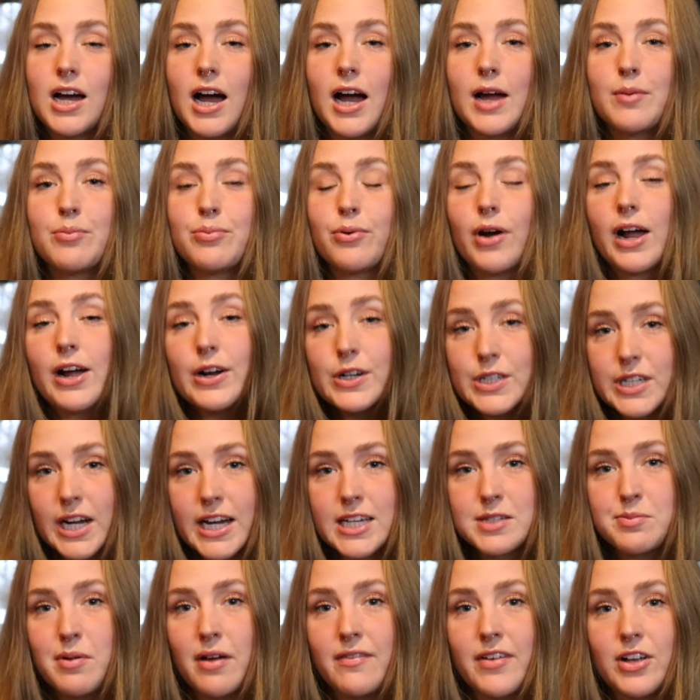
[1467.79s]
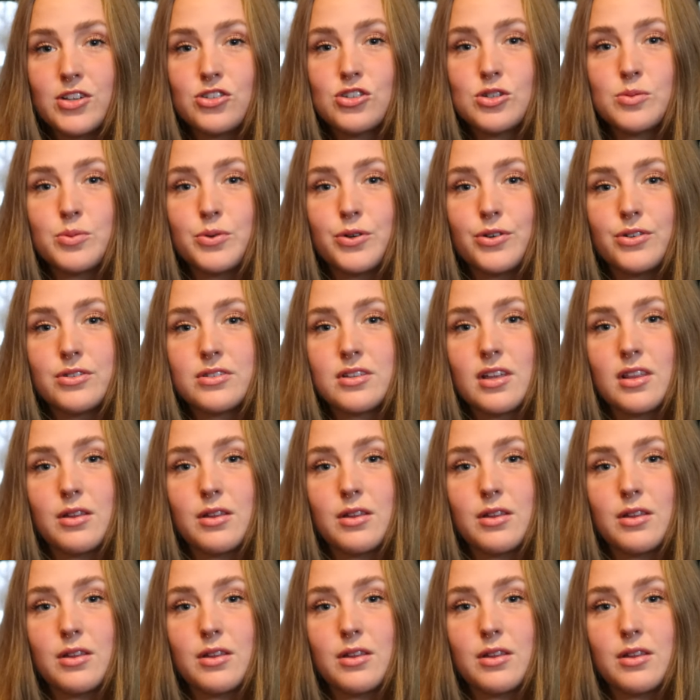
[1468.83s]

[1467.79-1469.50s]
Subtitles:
I prioritized my vegetables,